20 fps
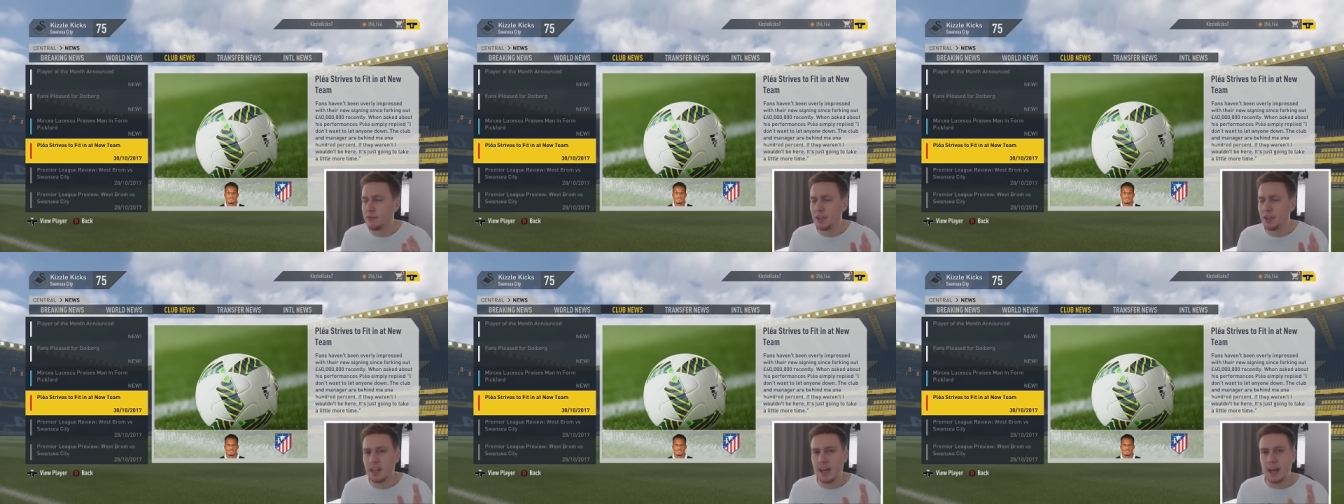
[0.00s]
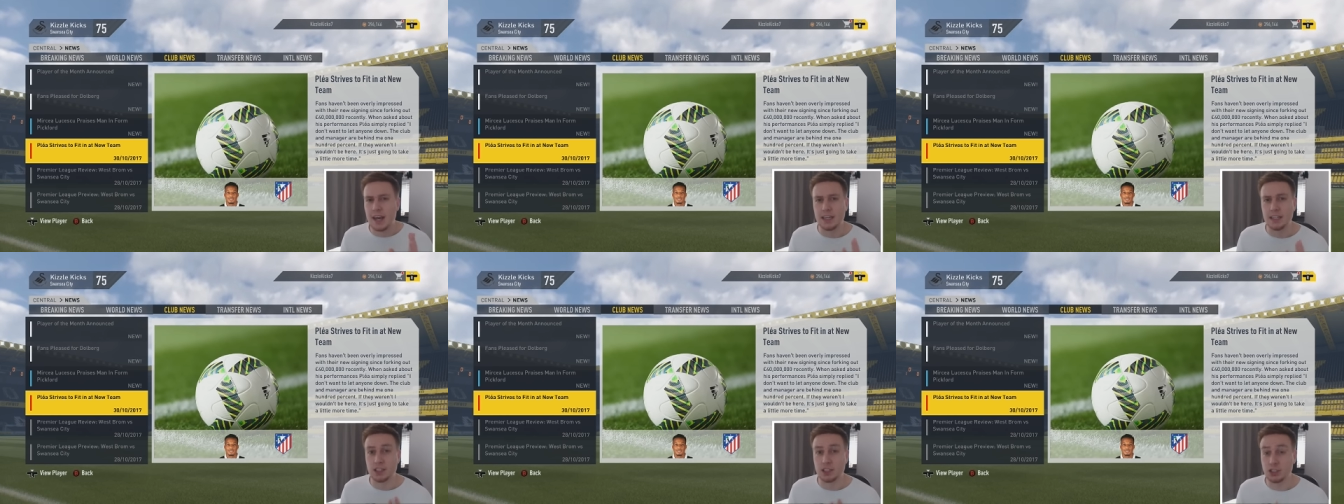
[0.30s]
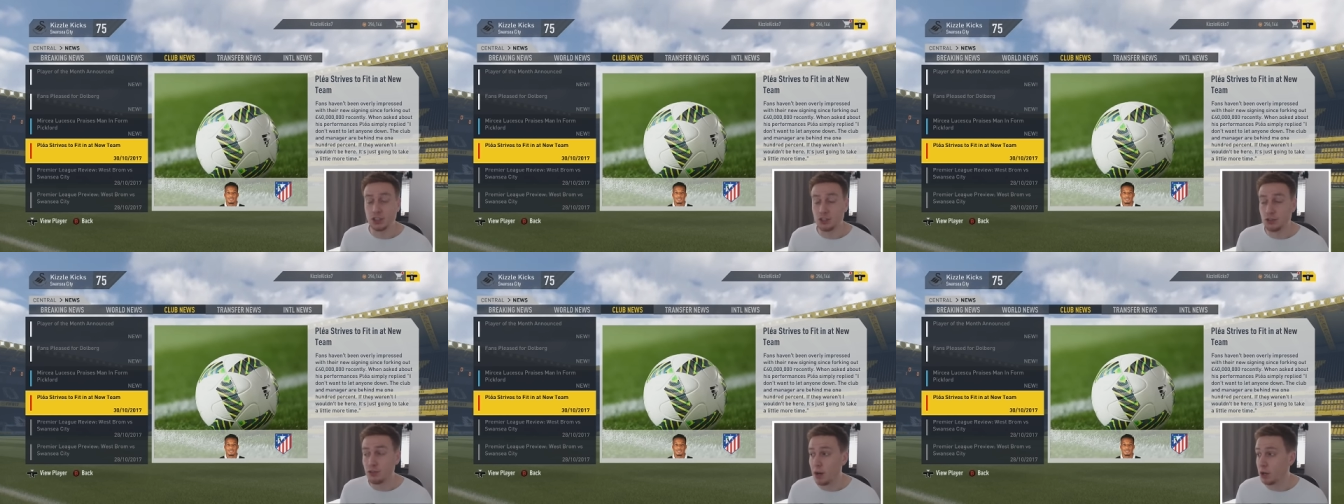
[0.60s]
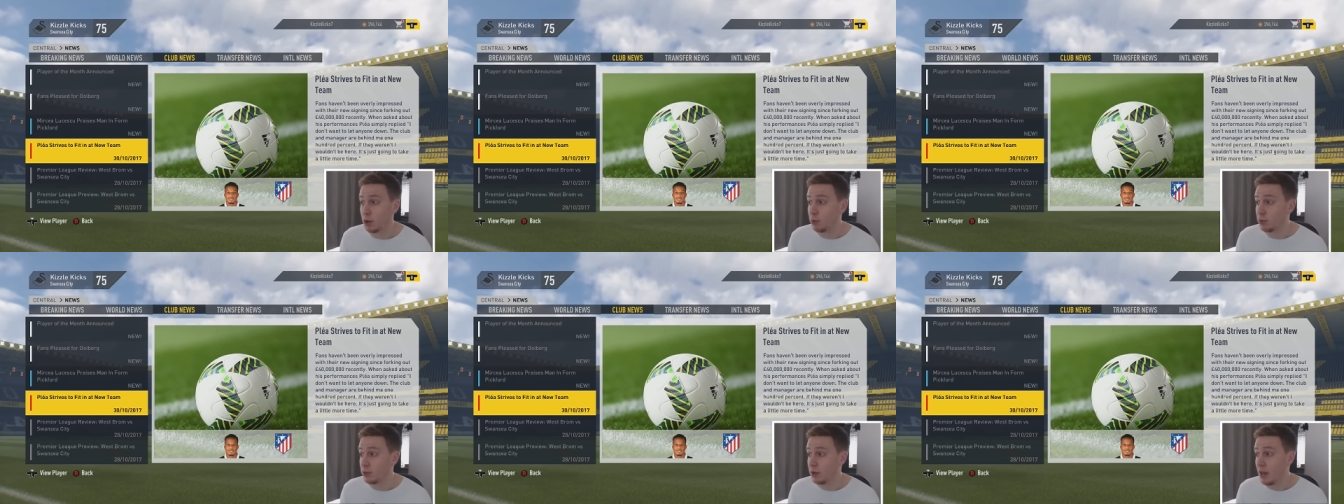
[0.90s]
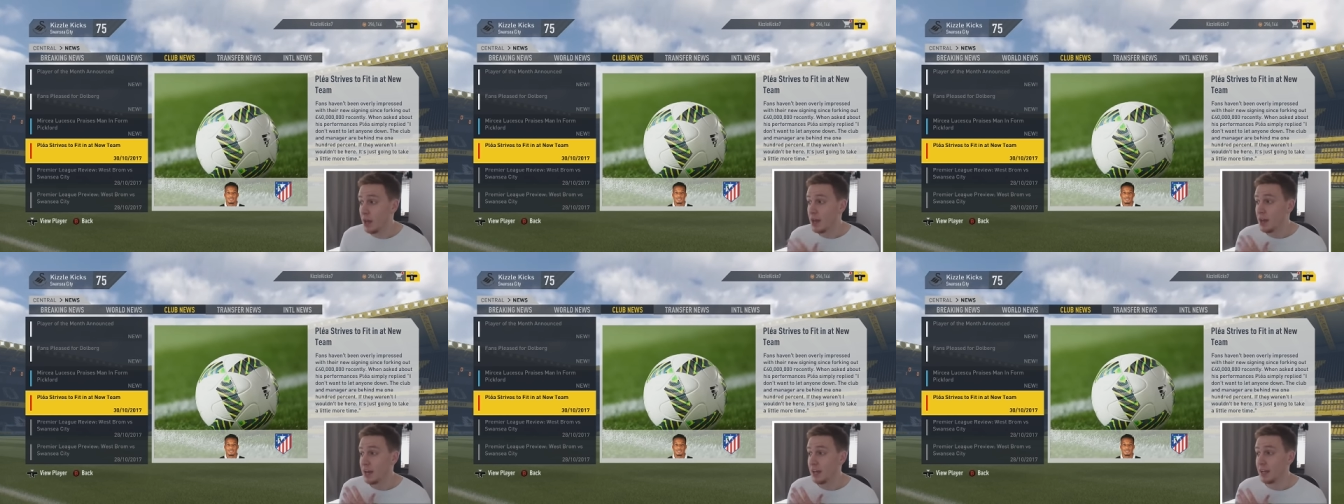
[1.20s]
Other than that, he struggled,
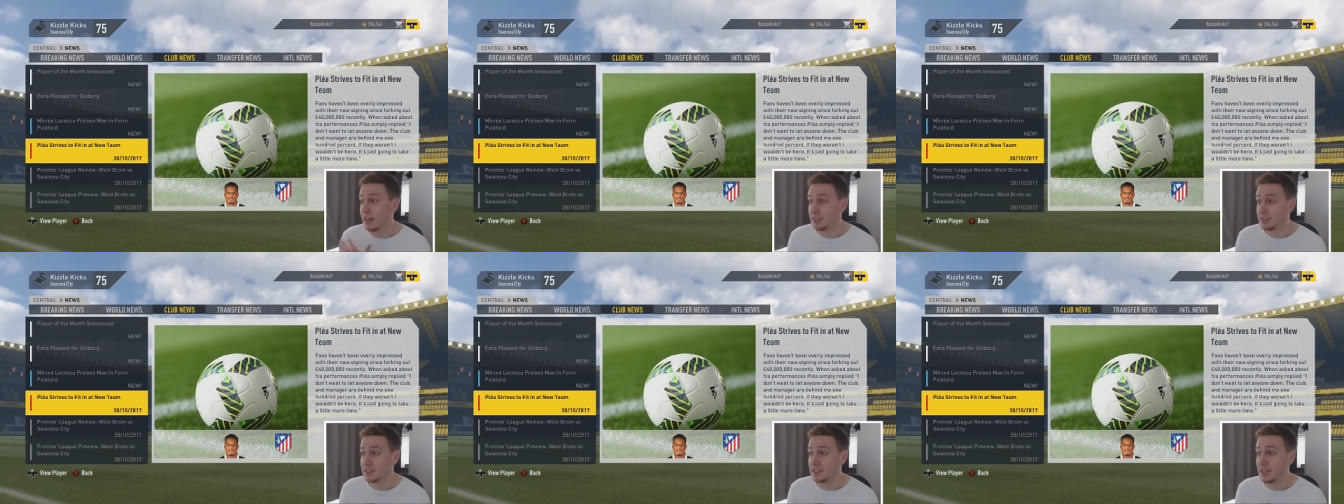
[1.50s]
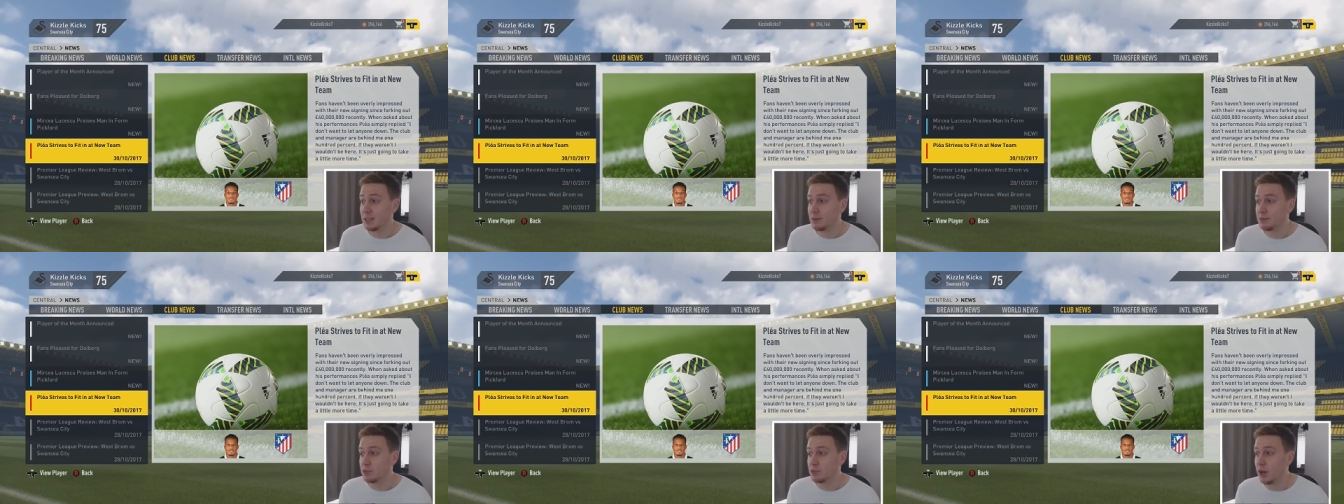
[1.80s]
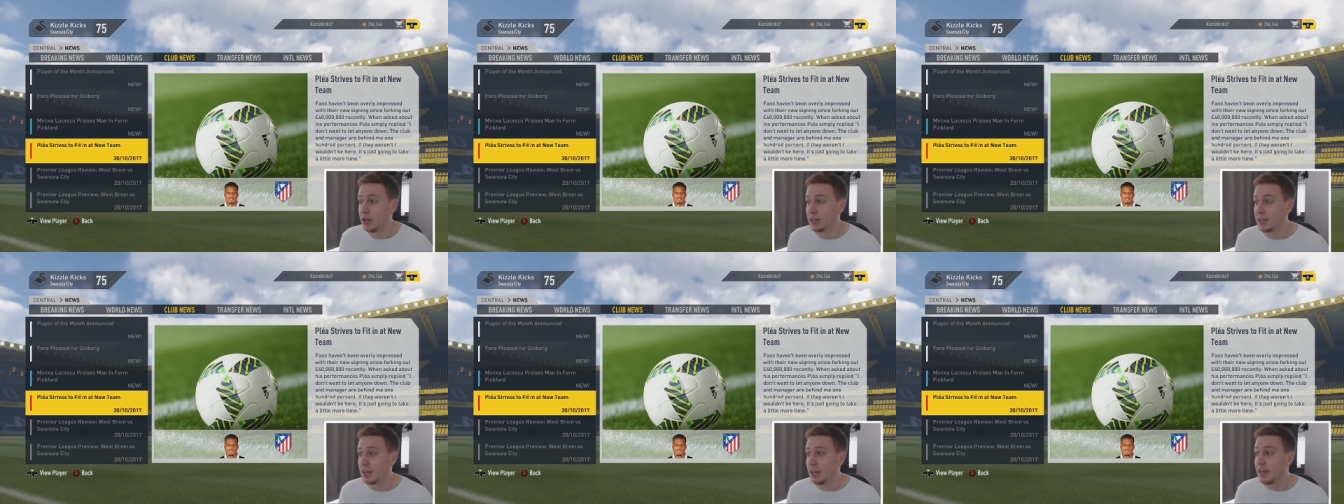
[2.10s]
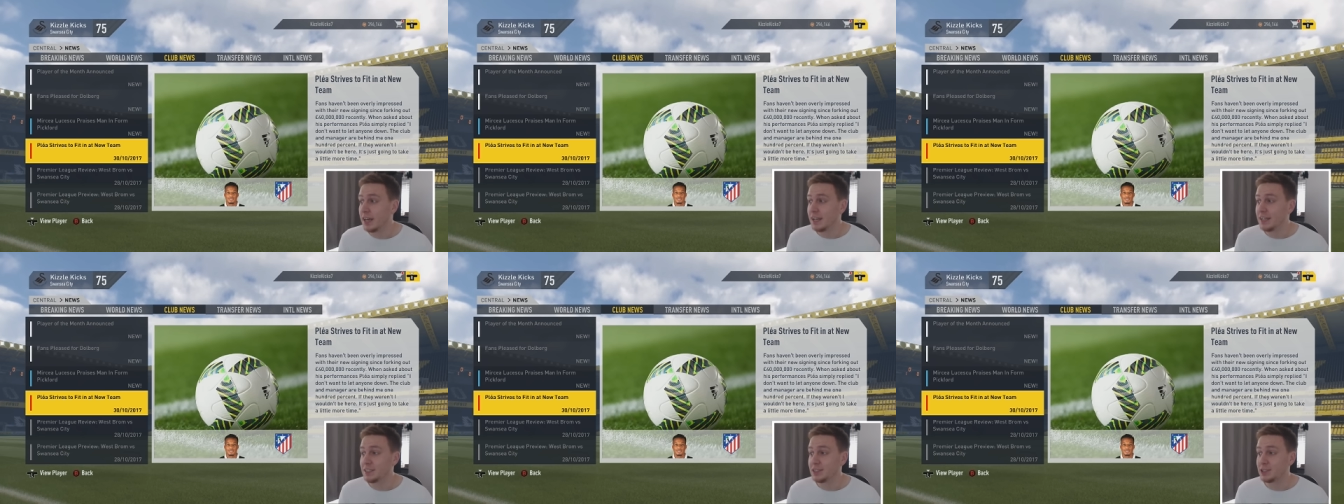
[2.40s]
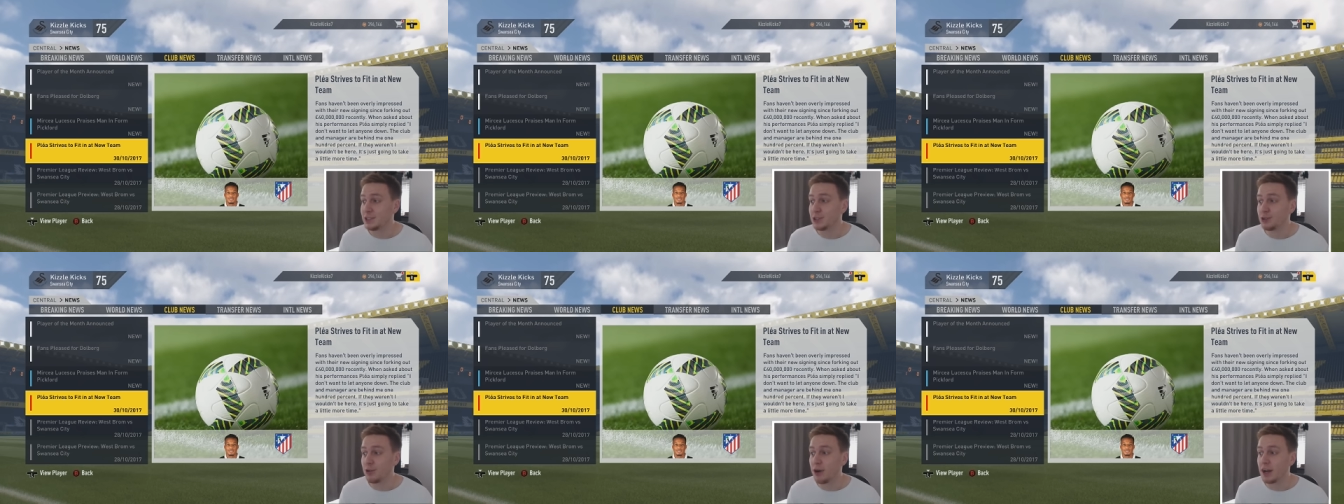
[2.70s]
and it seems like
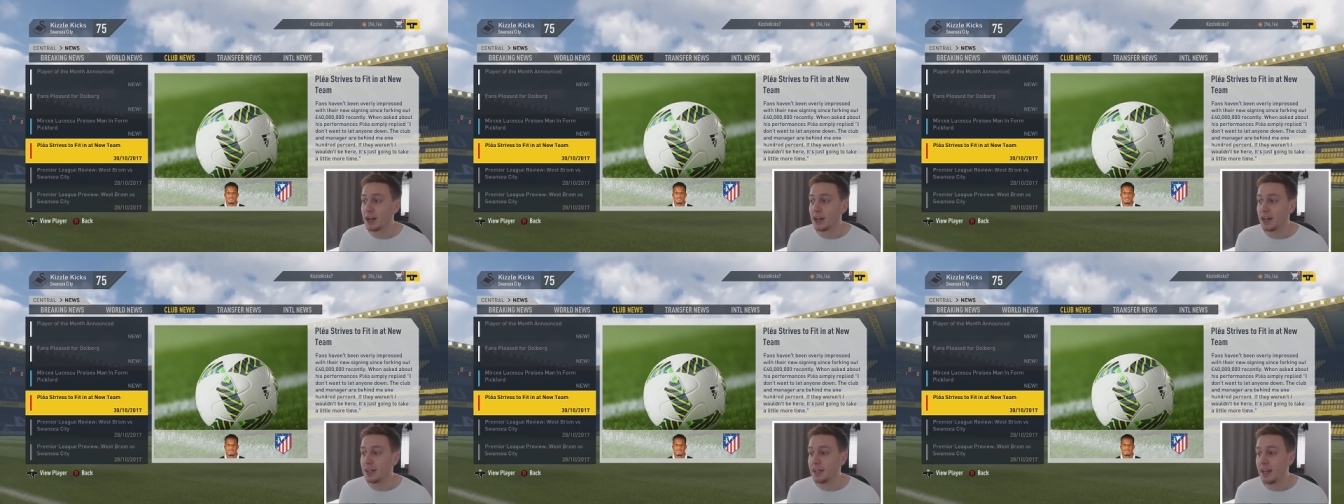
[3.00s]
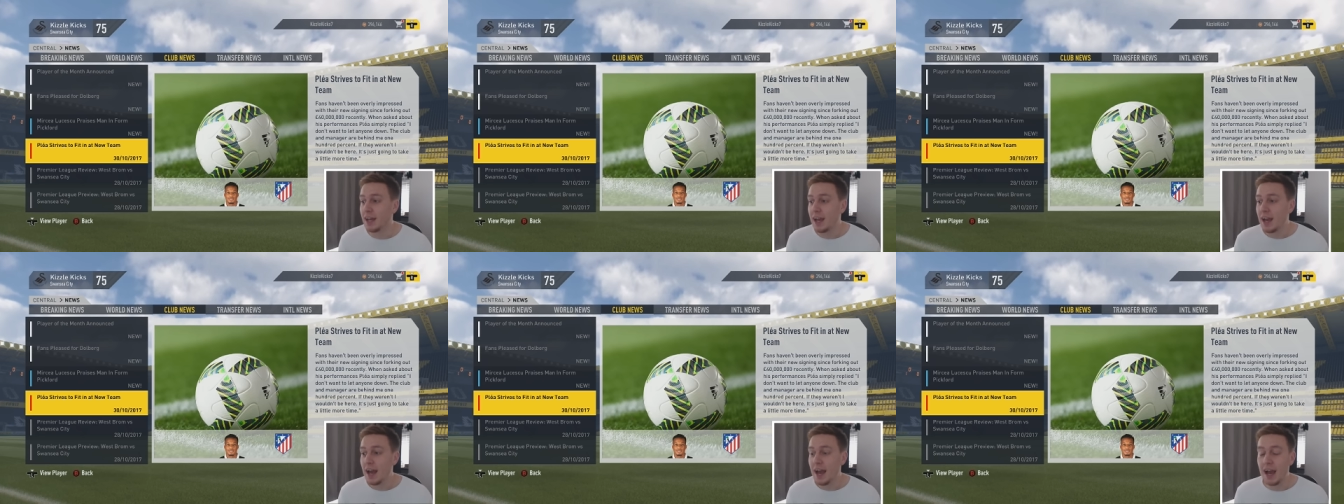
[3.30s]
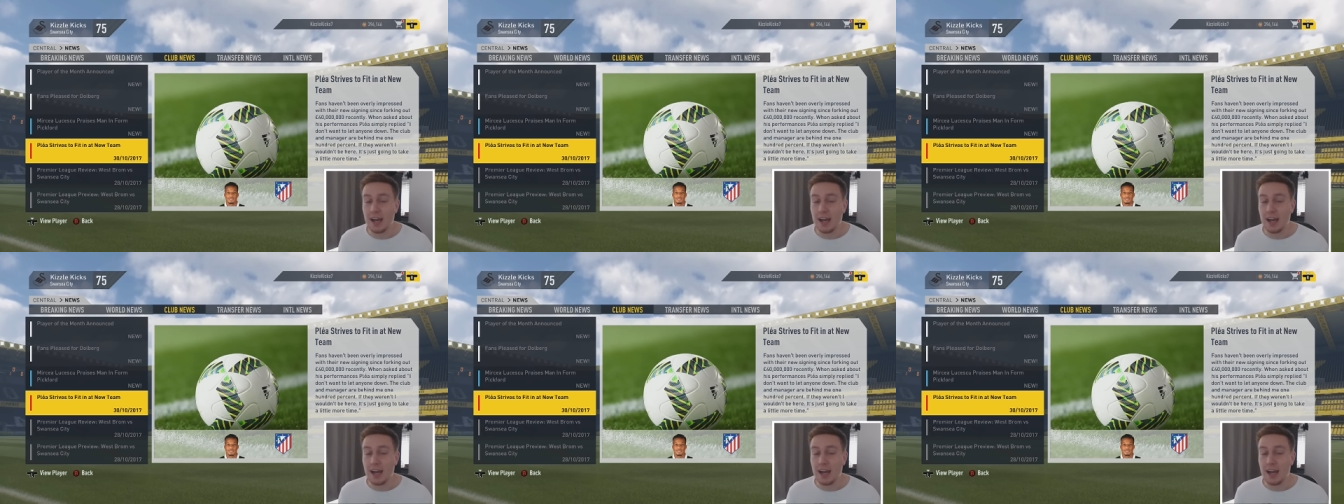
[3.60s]
he's struggling